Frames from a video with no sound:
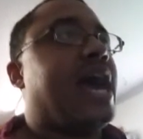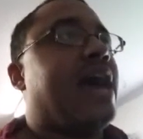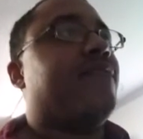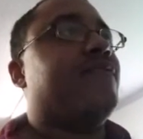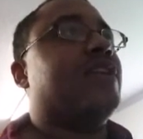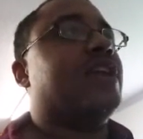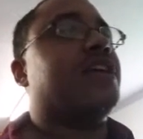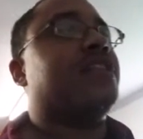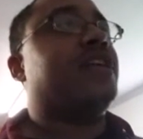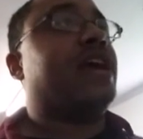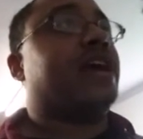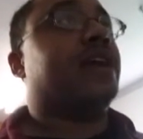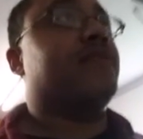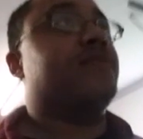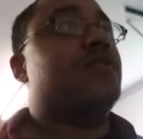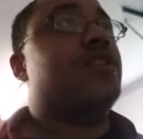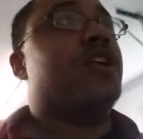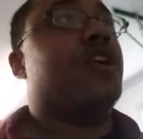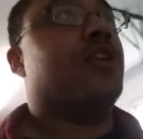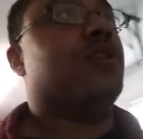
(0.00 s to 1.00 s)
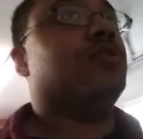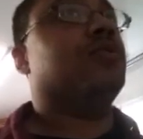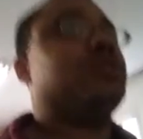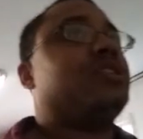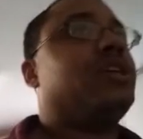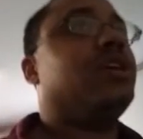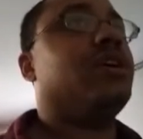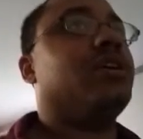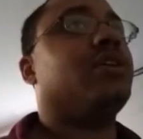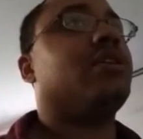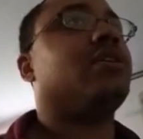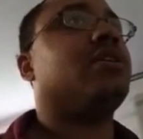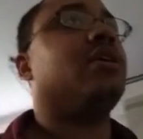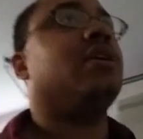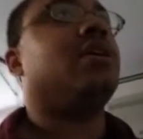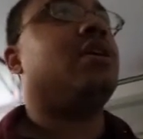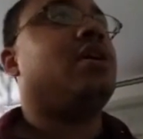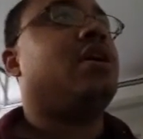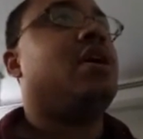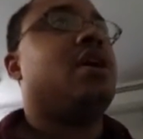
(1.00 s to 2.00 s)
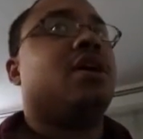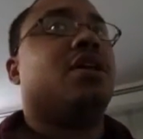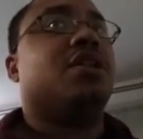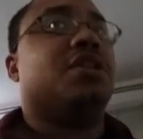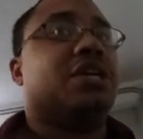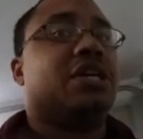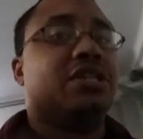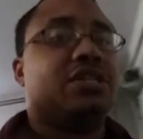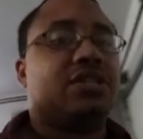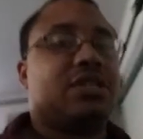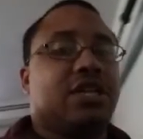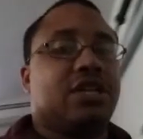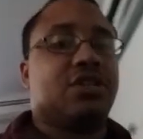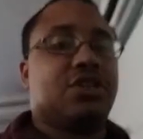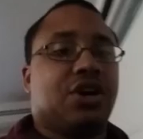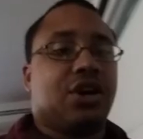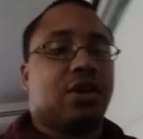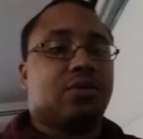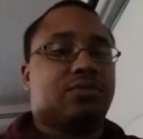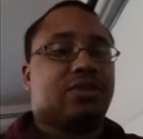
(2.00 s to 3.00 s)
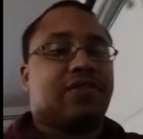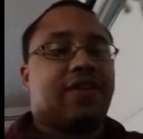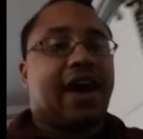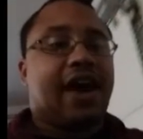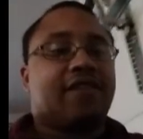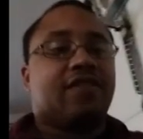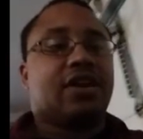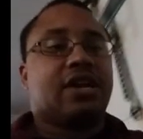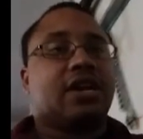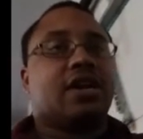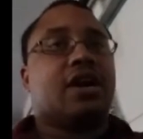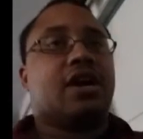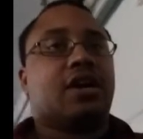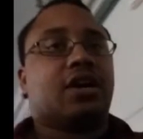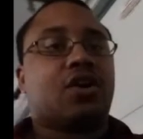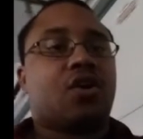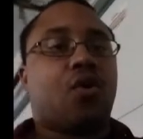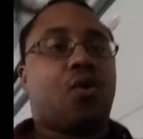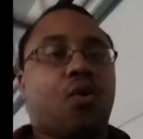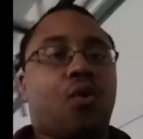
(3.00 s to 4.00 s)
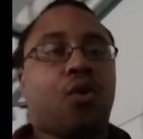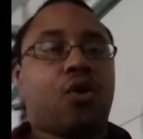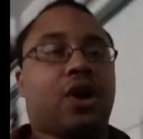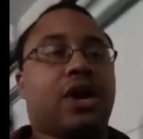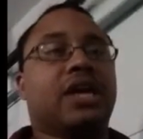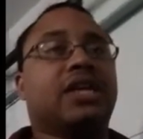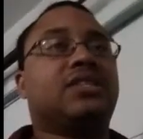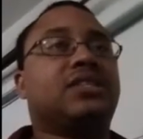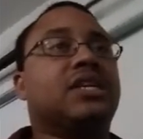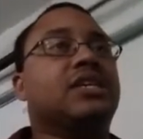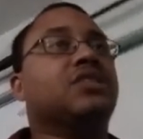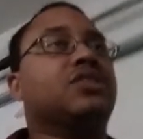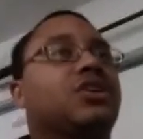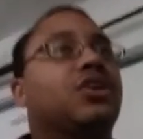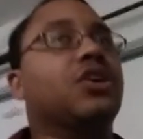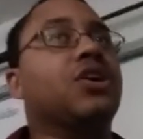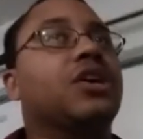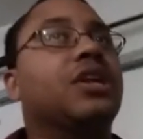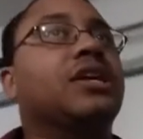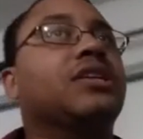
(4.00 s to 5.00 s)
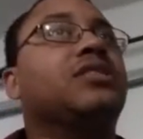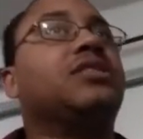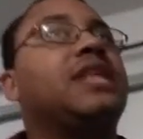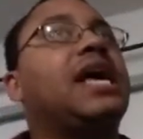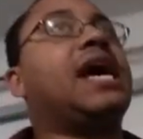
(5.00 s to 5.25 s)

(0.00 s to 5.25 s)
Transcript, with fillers: have anything of note. At least in terms of having a chorus as good as